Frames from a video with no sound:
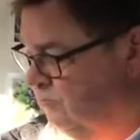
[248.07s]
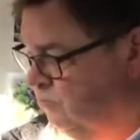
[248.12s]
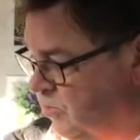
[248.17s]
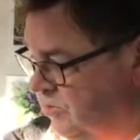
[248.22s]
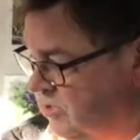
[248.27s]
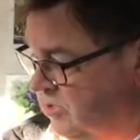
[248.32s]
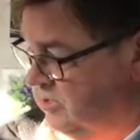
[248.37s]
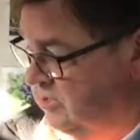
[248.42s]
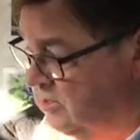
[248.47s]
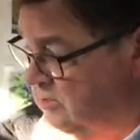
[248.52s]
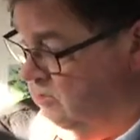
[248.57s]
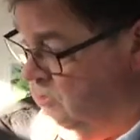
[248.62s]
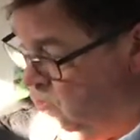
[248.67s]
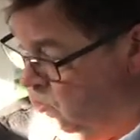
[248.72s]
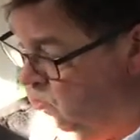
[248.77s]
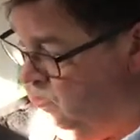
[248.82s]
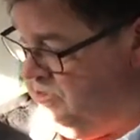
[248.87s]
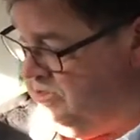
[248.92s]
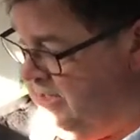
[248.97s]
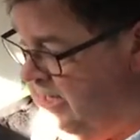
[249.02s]
which is a
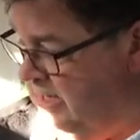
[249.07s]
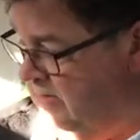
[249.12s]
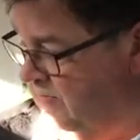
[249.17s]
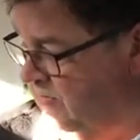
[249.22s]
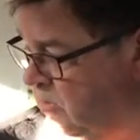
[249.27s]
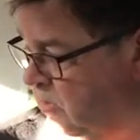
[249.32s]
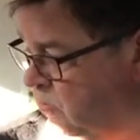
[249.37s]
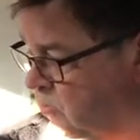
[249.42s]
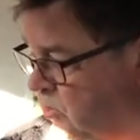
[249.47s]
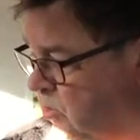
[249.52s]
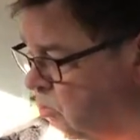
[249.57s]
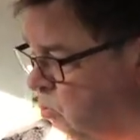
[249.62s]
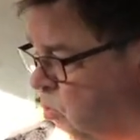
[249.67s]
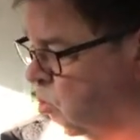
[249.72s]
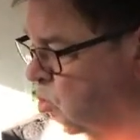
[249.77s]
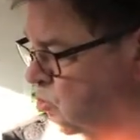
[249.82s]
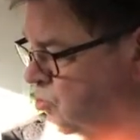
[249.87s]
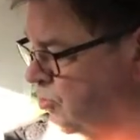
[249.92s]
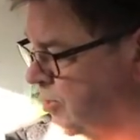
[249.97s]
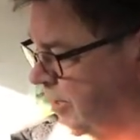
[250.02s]
good saving on your
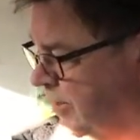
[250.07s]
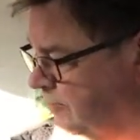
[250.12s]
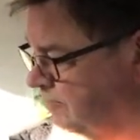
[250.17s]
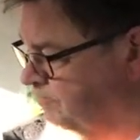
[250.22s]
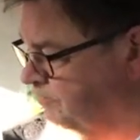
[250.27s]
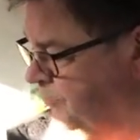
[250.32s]
watering.